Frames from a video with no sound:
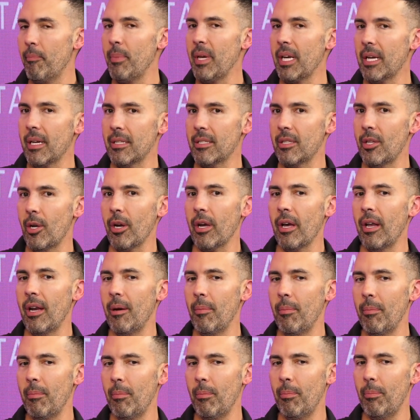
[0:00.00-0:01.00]
Because they're going
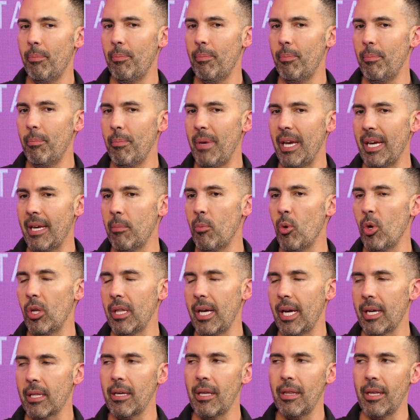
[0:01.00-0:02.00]
to make it more
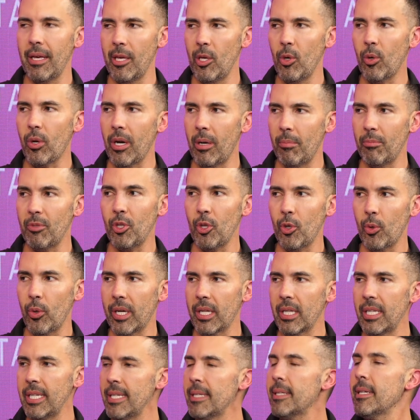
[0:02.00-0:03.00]
likely that you come too
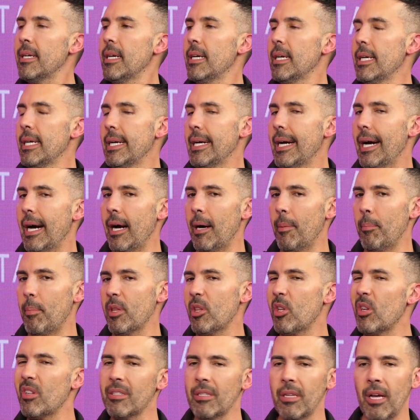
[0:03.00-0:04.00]
quickly.
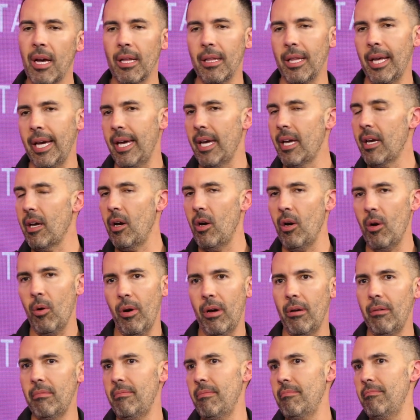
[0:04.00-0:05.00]
But there's not like,
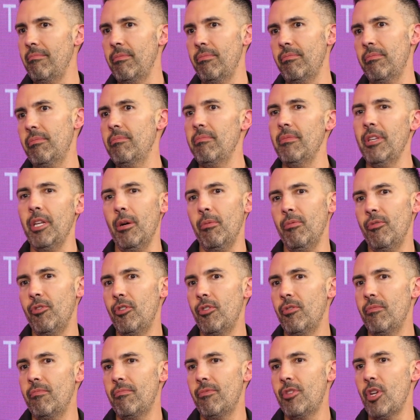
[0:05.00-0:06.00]
oh, you know,
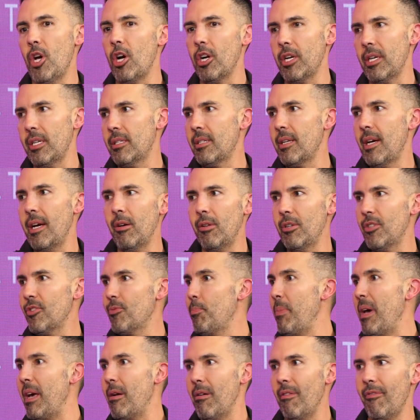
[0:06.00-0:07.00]
doggy style
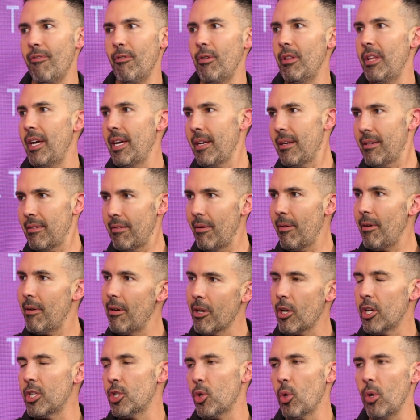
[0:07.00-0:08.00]
is better for like
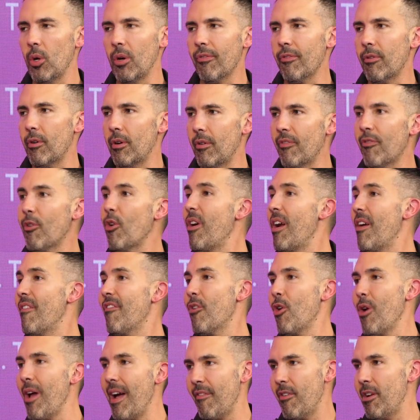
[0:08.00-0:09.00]
control
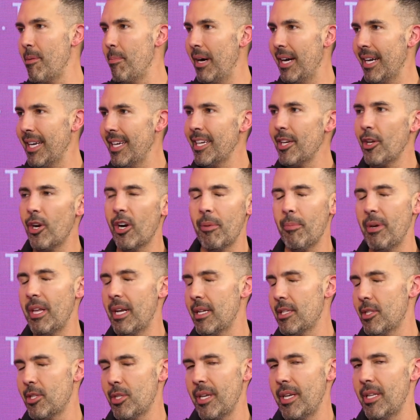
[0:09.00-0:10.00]
for everybody. You know what I
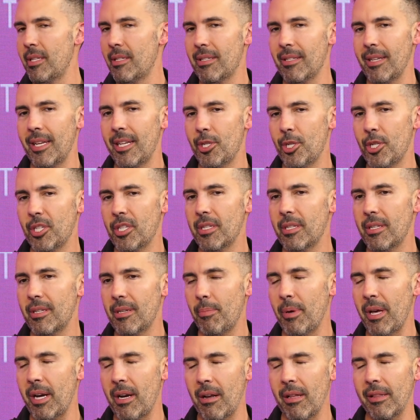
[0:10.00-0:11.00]
mean? It's just
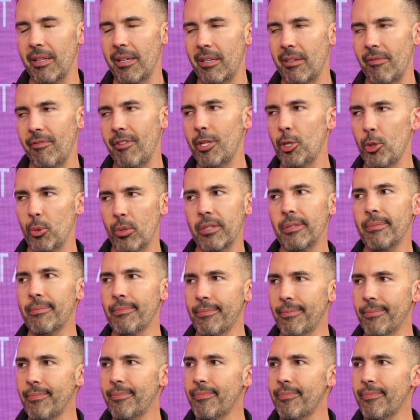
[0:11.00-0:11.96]
dependent on the individual.